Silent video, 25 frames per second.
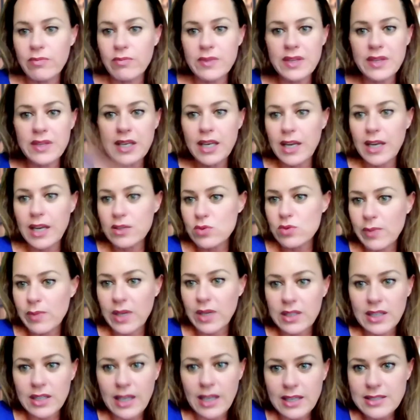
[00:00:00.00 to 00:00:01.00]
connect with me
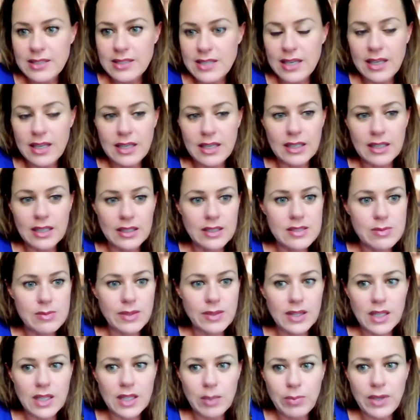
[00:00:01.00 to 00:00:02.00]
on LinkedIn,
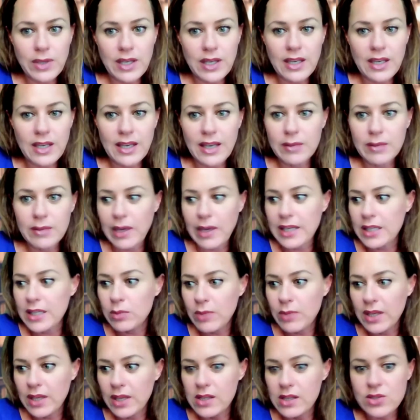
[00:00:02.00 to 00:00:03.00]
Elizabeth Lippy, and my
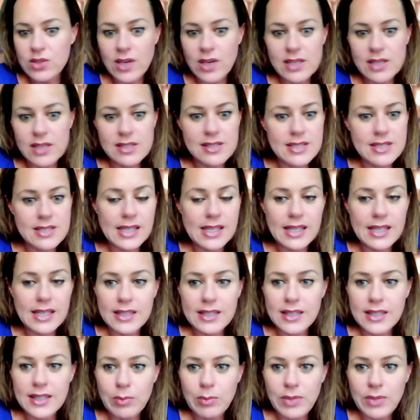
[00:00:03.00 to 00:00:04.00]
email address is
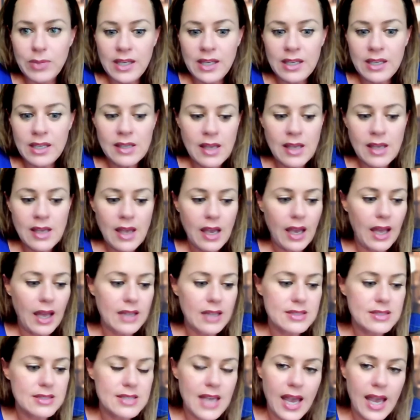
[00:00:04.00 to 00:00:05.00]

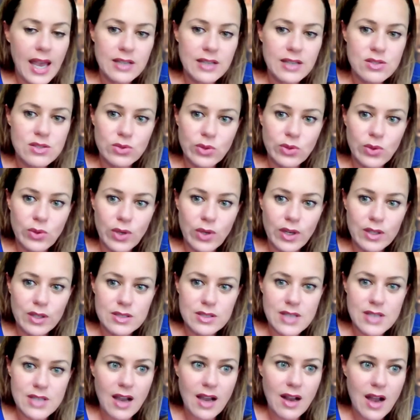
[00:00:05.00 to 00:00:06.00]

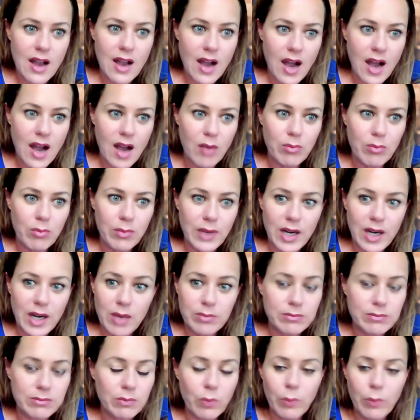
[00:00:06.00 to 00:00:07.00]
elippy@tactlawyer.com. And
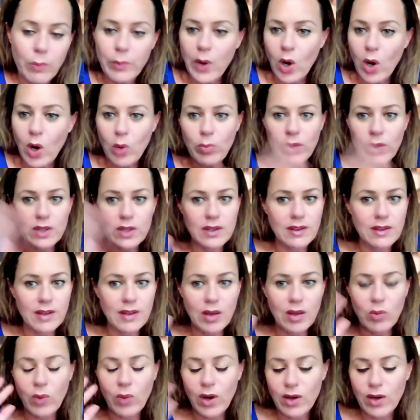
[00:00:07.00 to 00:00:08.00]
I'm open
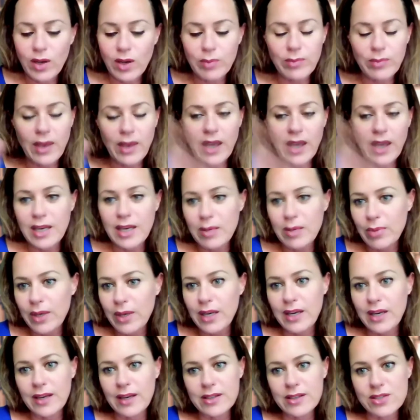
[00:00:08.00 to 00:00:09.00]
and welcome
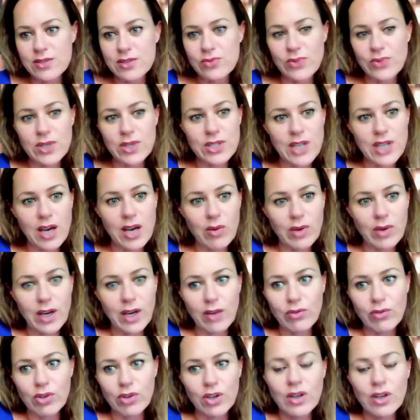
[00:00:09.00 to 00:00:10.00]
anybody to just reach out
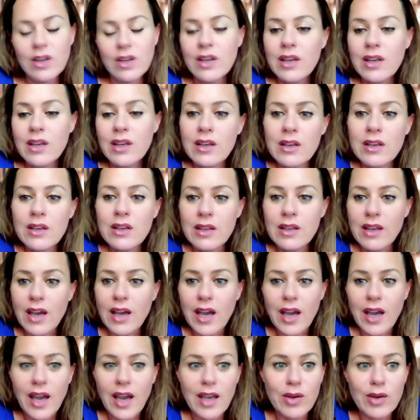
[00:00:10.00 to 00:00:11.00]
whenever.
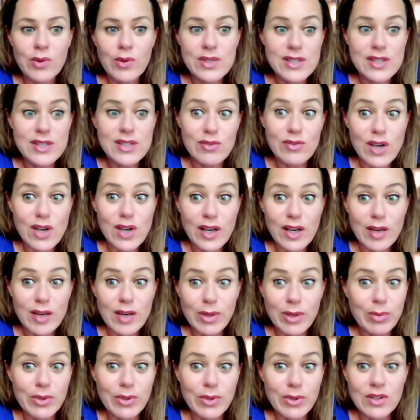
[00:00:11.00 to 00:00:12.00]
I always love talking to
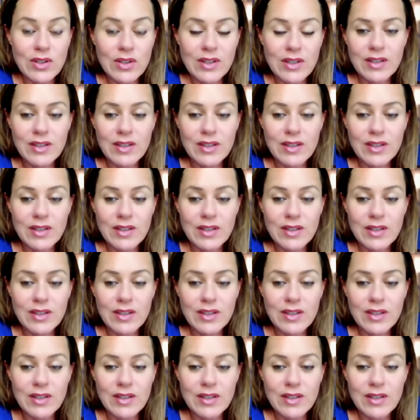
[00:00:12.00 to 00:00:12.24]
people.